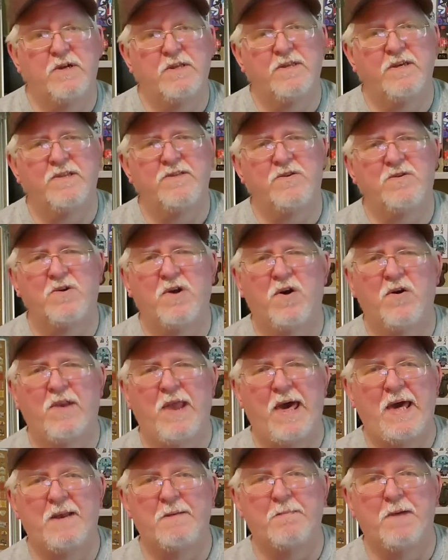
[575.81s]
I think they're called
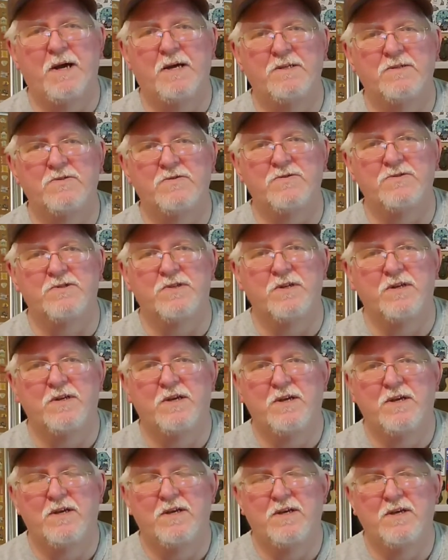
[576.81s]
atomizers.
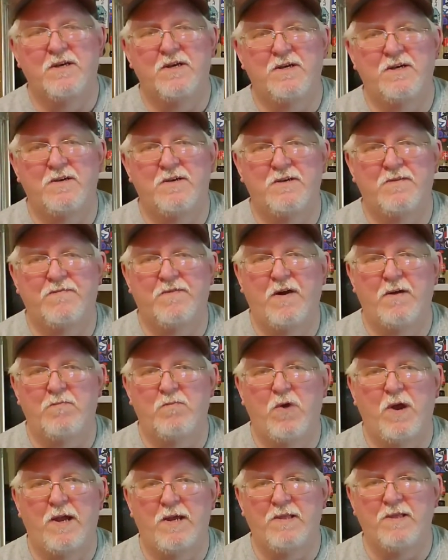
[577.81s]
If I'm
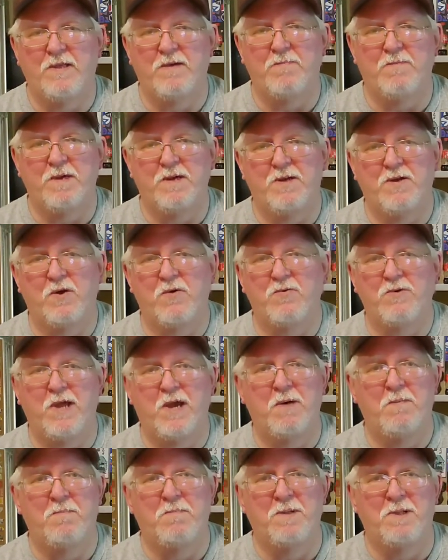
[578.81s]
right, leave me a note
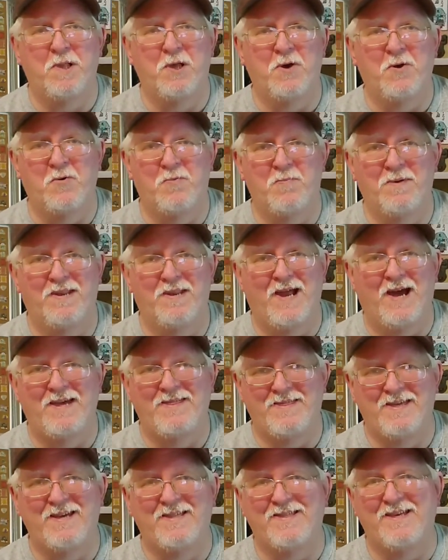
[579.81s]
down below, but I
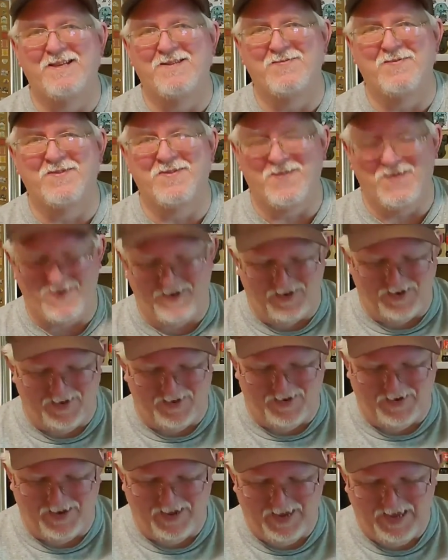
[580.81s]
think that's what they're
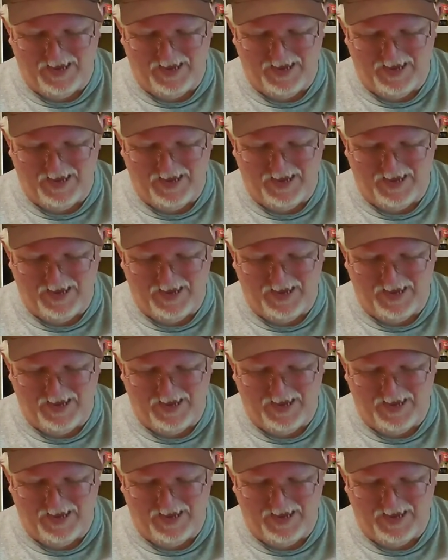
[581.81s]
called.